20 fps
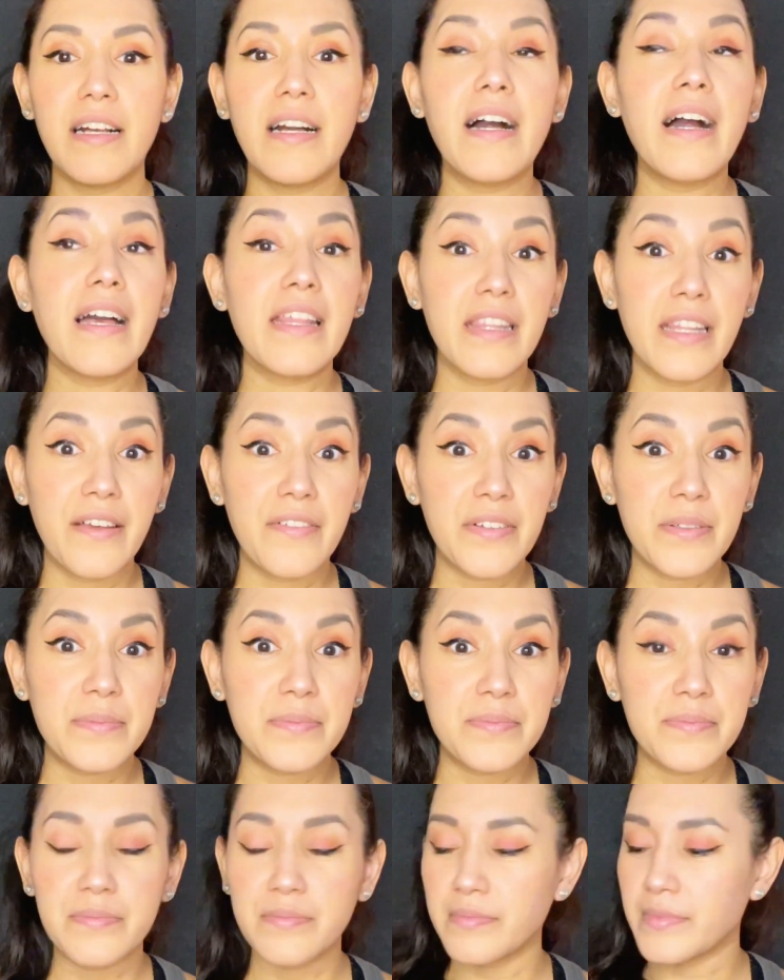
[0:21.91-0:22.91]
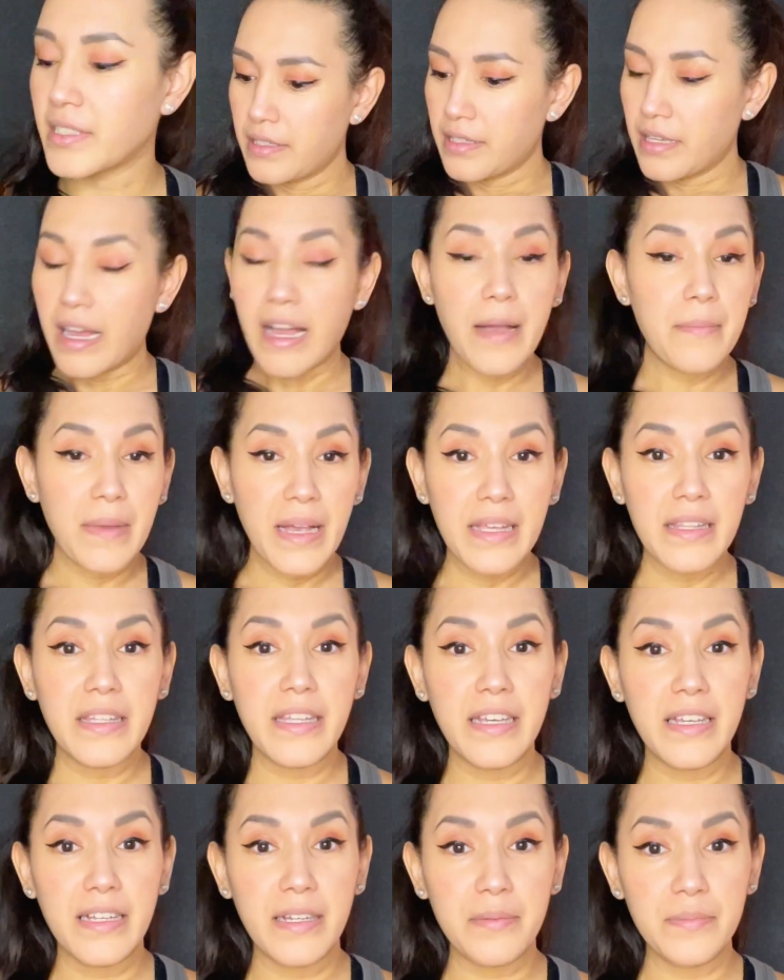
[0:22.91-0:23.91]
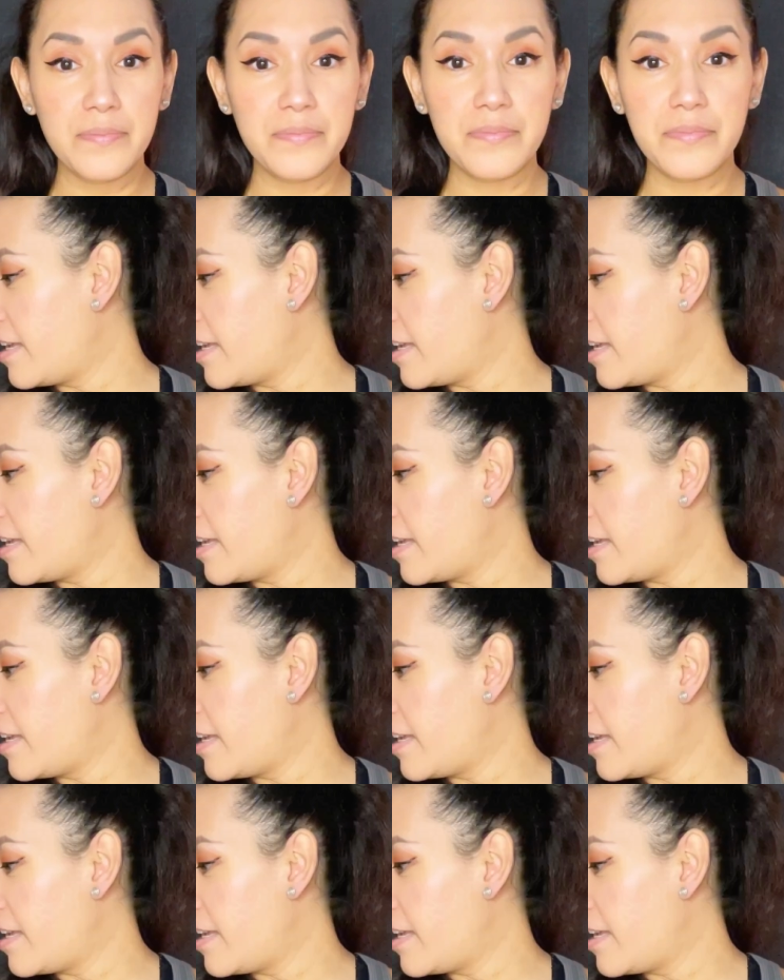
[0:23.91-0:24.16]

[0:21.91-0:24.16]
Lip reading: I love them. I might link them